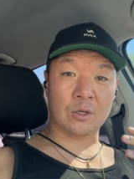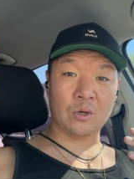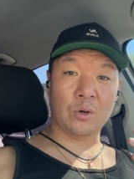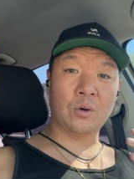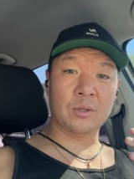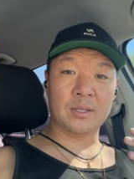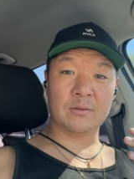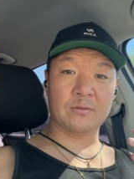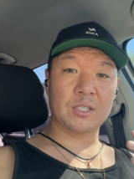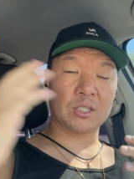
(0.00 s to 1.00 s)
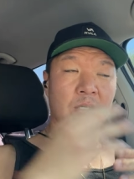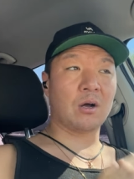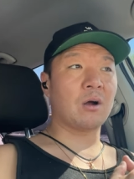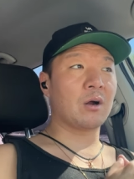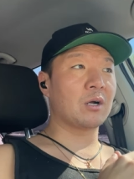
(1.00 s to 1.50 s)
goal and vision
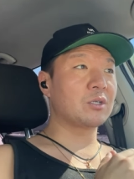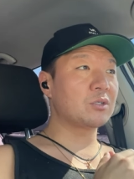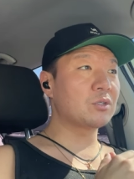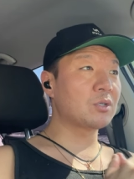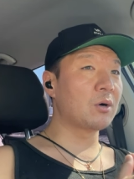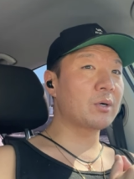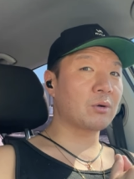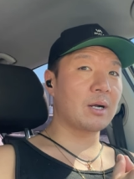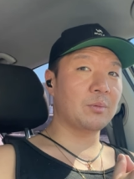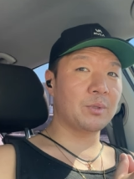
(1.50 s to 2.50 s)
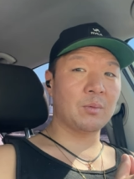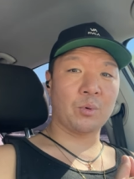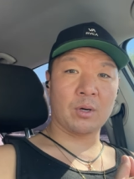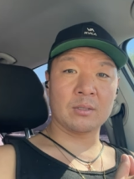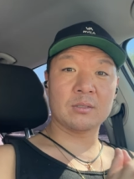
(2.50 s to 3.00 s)
are so incredibly
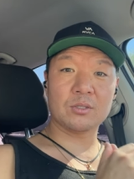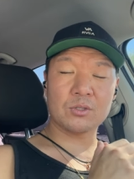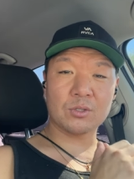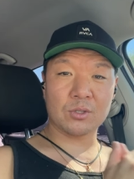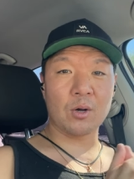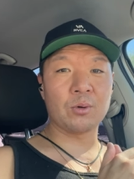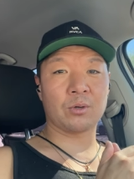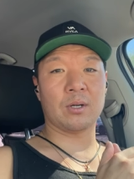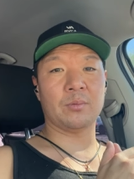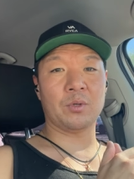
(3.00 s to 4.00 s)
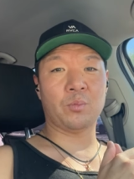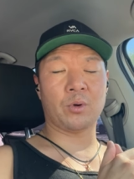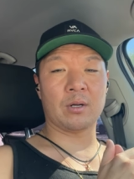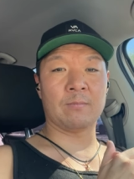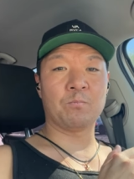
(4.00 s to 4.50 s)
important, so incredibly
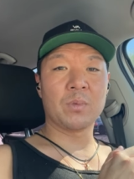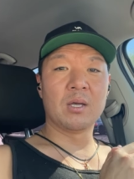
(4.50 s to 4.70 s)
important.